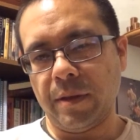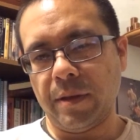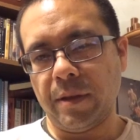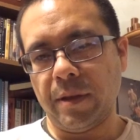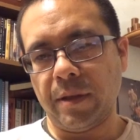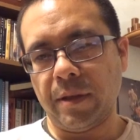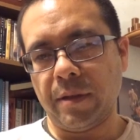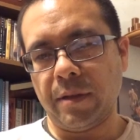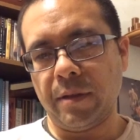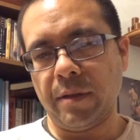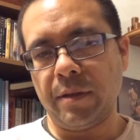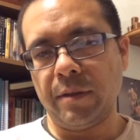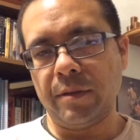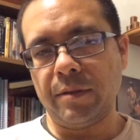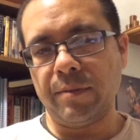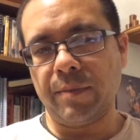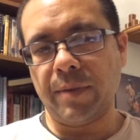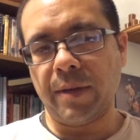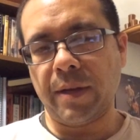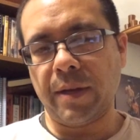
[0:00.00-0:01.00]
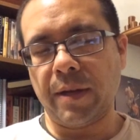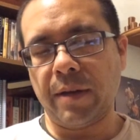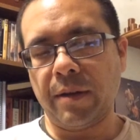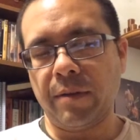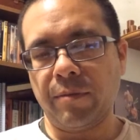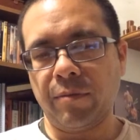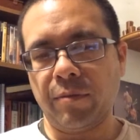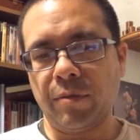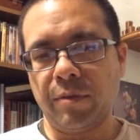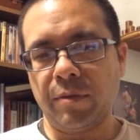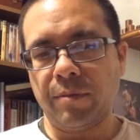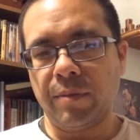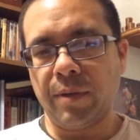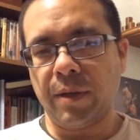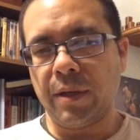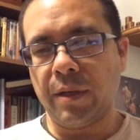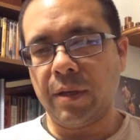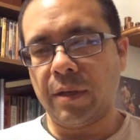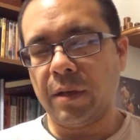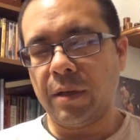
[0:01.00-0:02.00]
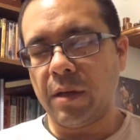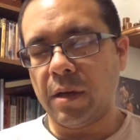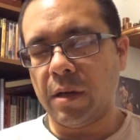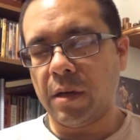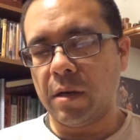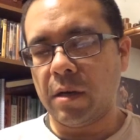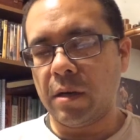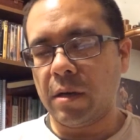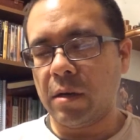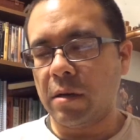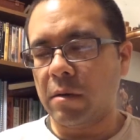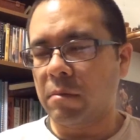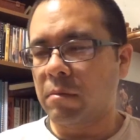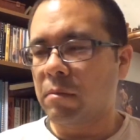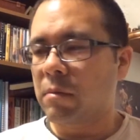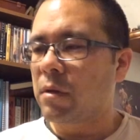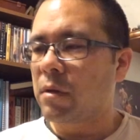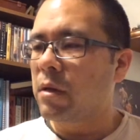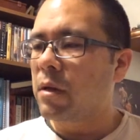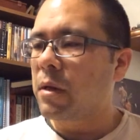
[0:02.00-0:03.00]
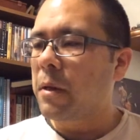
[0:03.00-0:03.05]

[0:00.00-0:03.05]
that it's made out of will be um,